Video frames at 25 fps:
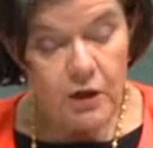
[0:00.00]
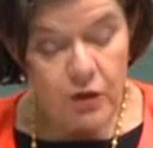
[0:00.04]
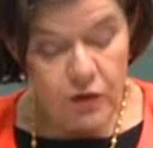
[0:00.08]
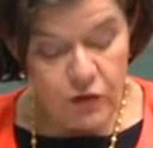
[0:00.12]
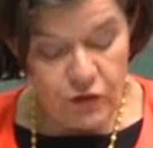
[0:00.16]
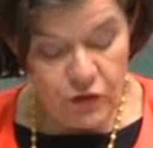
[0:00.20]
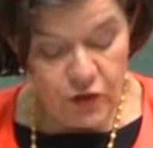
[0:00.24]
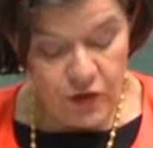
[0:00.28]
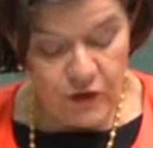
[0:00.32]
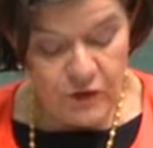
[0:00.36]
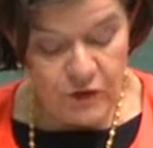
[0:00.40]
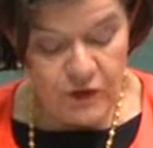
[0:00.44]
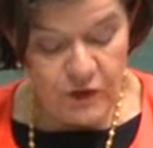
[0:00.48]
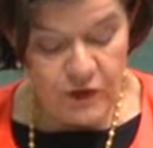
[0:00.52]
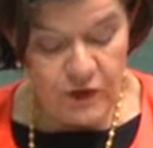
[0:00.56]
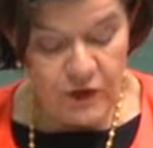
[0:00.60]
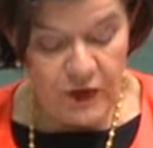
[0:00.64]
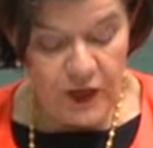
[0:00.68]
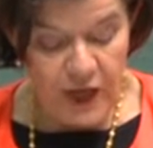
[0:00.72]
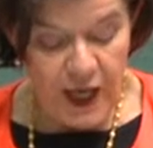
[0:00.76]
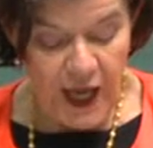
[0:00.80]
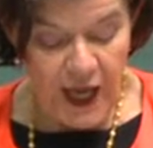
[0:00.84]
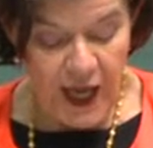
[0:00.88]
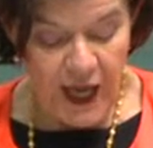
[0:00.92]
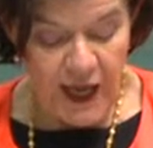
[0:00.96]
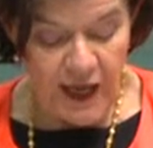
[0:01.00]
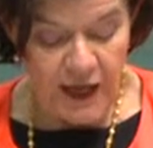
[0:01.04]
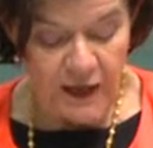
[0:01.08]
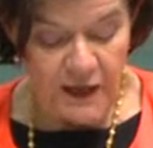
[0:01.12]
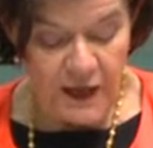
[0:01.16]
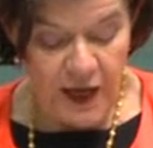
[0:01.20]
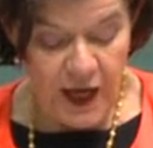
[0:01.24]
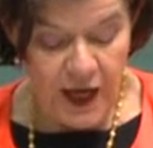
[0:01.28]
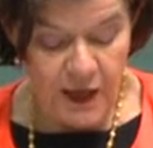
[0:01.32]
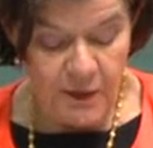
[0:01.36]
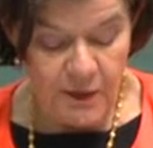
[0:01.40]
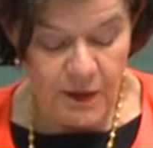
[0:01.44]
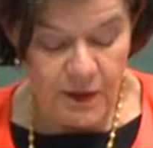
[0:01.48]
Service in the
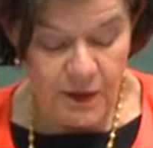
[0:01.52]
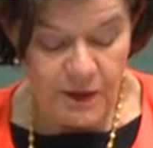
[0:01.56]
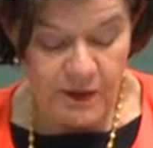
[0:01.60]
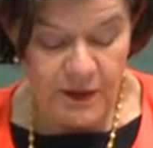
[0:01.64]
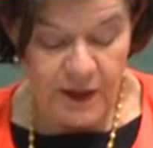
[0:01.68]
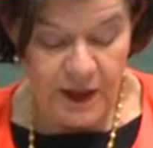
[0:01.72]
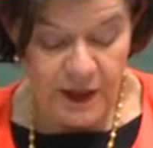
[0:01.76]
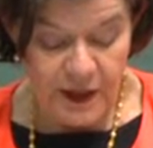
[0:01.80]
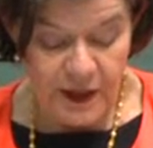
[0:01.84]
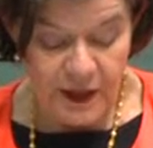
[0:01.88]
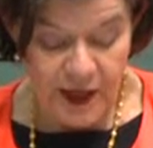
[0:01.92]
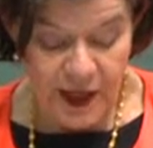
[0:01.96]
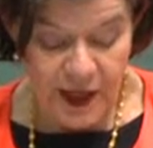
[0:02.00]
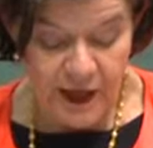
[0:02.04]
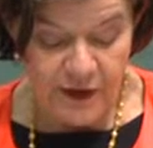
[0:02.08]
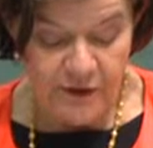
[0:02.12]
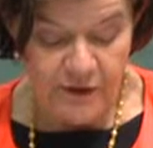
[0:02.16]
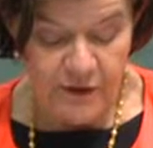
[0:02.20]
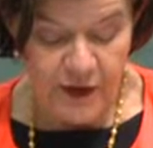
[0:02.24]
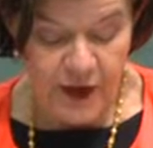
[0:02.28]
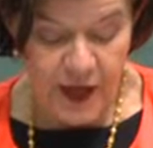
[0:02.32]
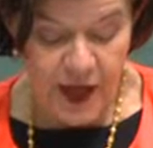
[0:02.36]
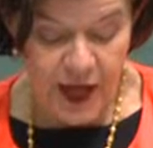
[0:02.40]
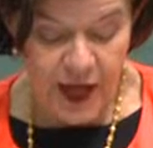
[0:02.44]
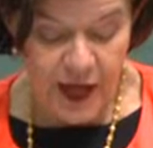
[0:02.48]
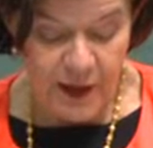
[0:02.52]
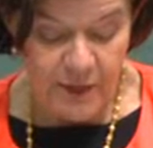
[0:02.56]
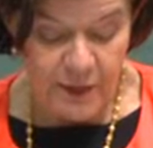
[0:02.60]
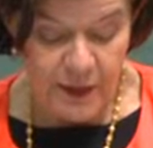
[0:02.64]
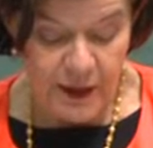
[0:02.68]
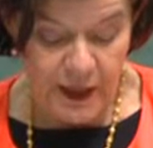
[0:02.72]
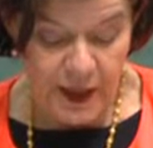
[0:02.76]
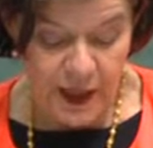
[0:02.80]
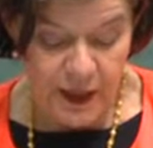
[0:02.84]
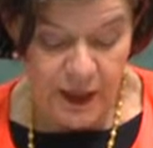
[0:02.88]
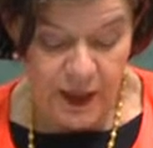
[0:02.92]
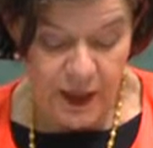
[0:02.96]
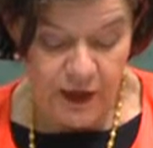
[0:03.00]
Navy,
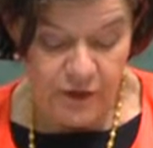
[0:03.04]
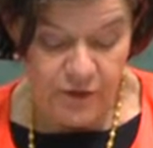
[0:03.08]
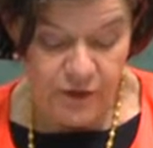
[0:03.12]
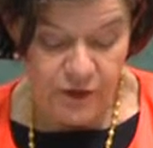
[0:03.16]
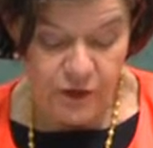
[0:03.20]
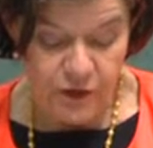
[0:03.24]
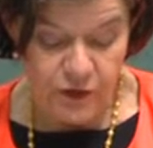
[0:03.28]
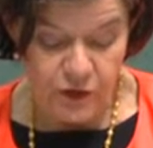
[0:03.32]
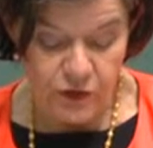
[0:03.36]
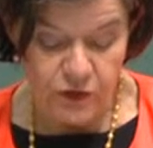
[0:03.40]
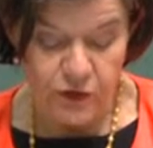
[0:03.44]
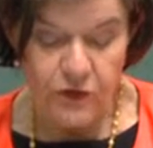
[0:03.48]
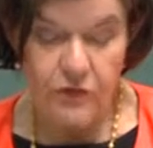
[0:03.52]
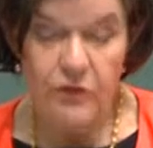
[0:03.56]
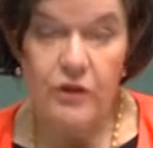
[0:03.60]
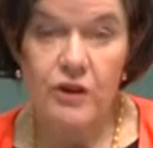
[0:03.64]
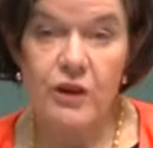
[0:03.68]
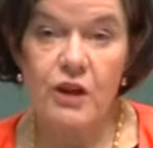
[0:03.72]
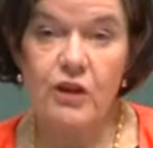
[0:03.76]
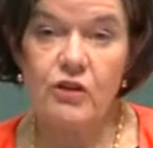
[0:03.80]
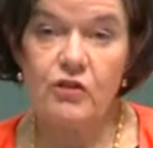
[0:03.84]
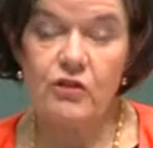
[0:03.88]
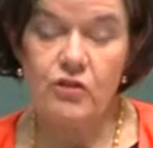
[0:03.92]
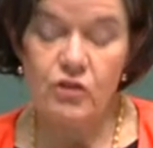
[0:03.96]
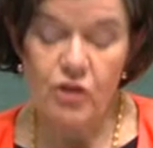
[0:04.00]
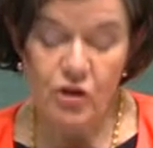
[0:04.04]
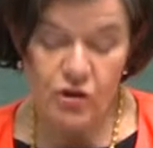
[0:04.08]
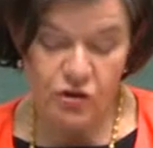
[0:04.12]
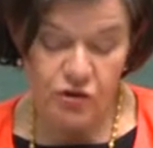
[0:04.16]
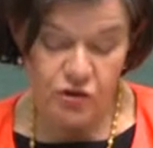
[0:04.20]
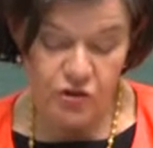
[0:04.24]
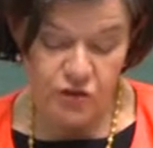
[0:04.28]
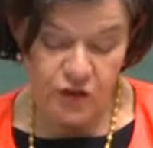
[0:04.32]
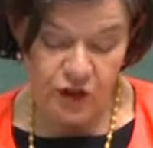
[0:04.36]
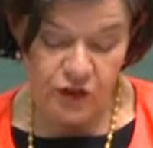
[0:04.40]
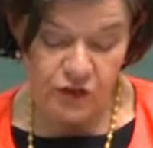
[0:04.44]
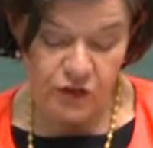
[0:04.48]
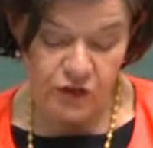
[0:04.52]
Army and Air Force is
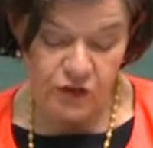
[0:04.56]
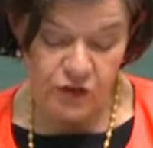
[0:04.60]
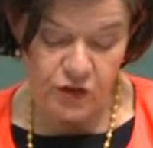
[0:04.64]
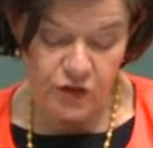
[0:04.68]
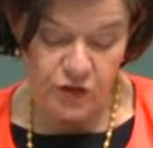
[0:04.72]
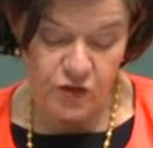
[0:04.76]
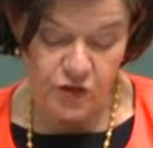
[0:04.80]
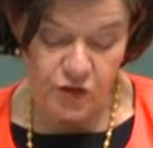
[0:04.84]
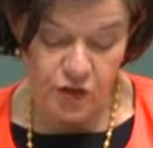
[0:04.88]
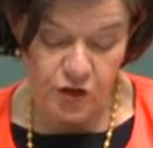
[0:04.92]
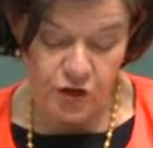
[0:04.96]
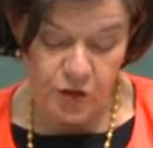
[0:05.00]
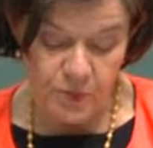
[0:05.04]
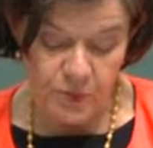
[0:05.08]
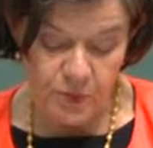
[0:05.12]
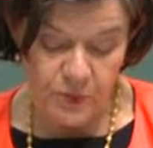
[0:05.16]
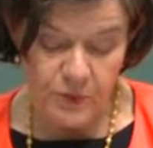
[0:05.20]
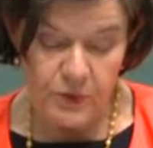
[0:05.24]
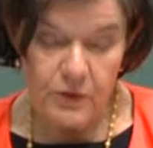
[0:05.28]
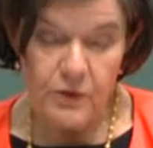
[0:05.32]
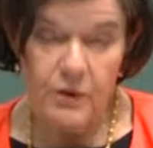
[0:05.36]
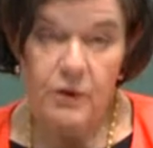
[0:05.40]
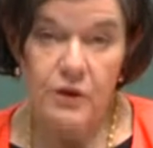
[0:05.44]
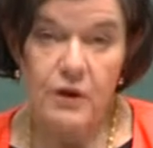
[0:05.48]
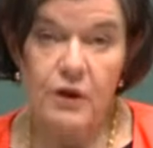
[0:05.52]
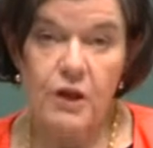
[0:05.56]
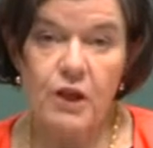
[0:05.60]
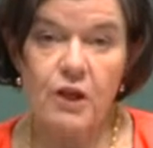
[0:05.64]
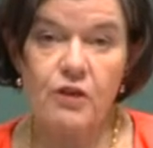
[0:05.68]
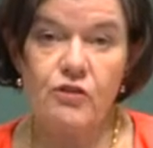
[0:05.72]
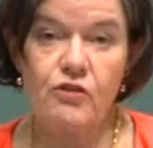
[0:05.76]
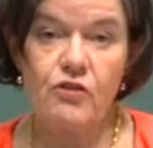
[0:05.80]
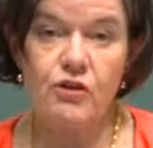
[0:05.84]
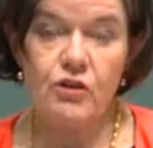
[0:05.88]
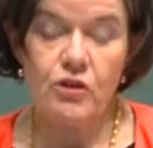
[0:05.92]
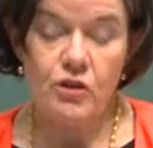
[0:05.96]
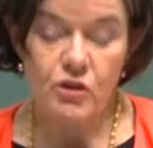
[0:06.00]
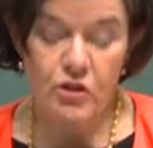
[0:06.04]
not just a job,
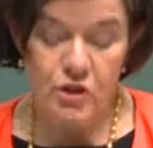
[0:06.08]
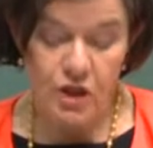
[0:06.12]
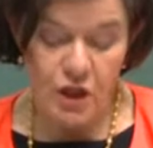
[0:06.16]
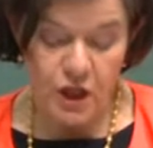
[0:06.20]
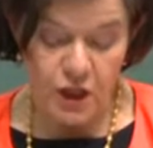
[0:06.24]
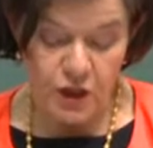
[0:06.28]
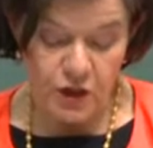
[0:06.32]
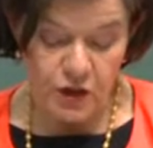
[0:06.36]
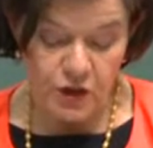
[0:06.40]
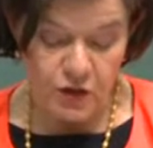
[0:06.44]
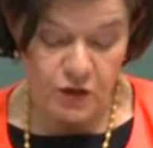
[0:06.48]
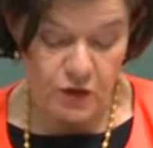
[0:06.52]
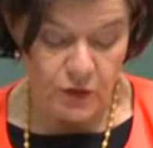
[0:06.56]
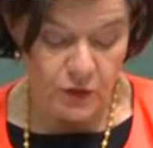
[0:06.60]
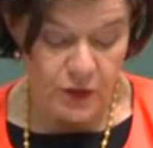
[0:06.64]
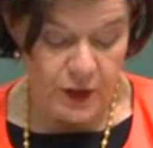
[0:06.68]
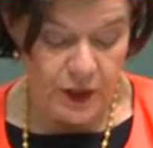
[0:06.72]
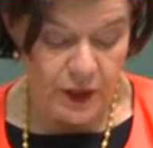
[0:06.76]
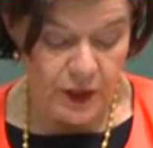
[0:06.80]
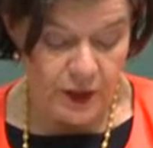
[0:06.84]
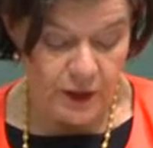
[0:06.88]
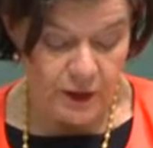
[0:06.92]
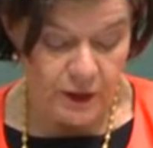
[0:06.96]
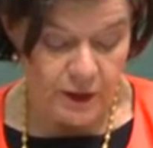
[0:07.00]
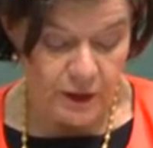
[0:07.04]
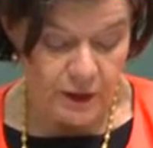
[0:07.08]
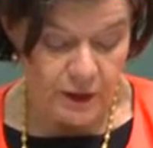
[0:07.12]
it's a unique career.